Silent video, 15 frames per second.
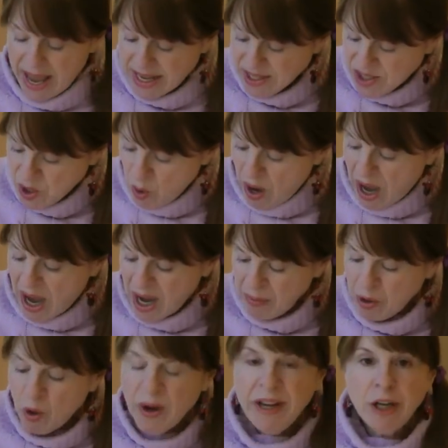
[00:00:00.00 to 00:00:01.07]
And so
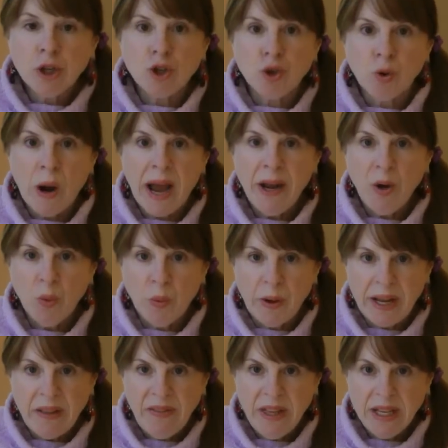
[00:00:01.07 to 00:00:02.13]
I'm going to try to
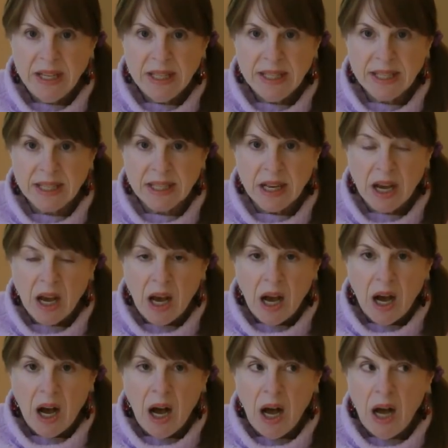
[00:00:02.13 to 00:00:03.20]
read this,
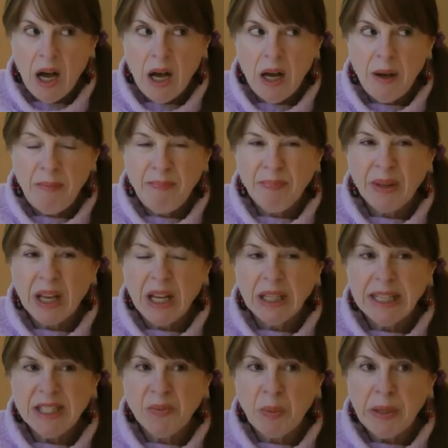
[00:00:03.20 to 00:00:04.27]

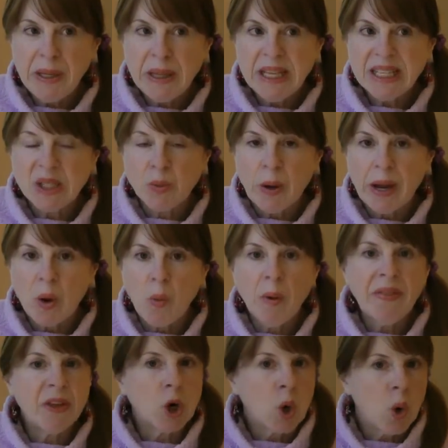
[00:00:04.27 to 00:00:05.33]
let's put it this way,
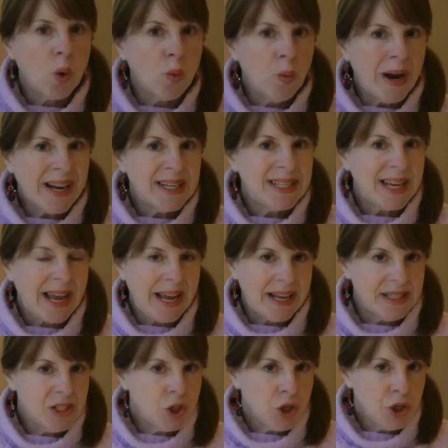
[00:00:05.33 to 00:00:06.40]
with the correct
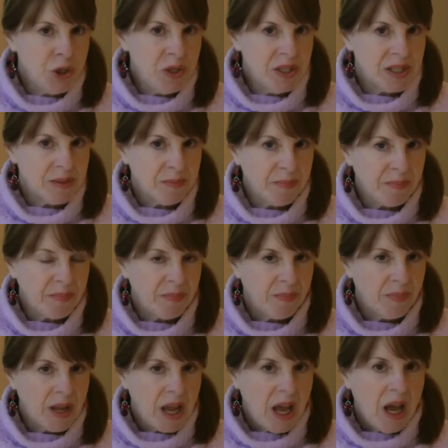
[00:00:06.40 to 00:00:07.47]
answers.
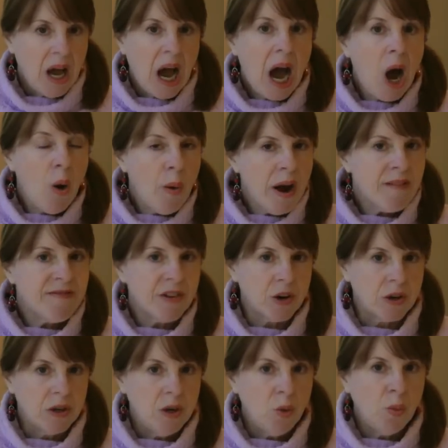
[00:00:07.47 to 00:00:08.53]

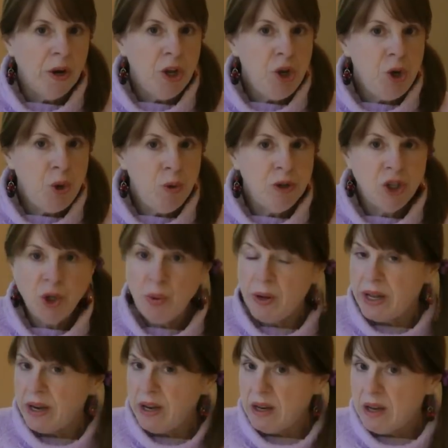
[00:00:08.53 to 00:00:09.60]
However, when you do
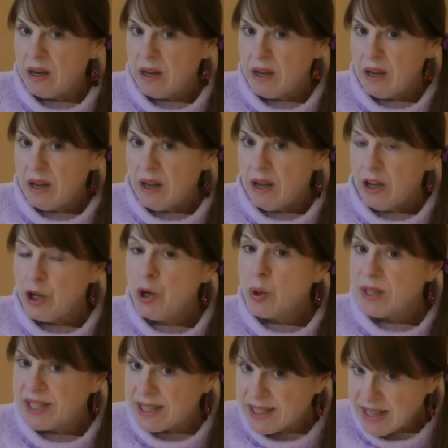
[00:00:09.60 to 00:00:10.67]
it
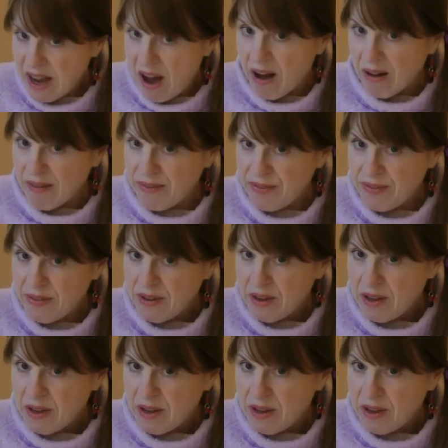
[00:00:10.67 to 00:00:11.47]
yourself,